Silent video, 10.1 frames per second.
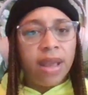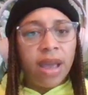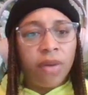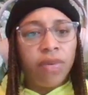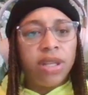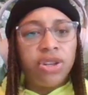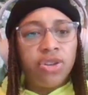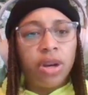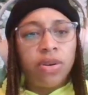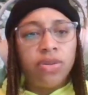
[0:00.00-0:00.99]
I really
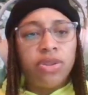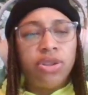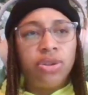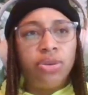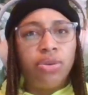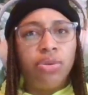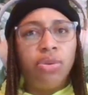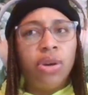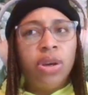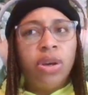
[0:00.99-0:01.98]
struggled
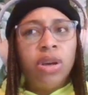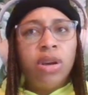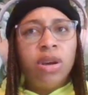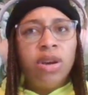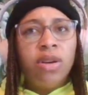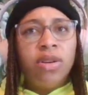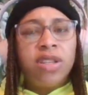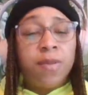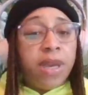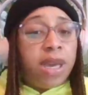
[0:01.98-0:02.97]
to
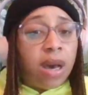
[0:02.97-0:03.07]
speak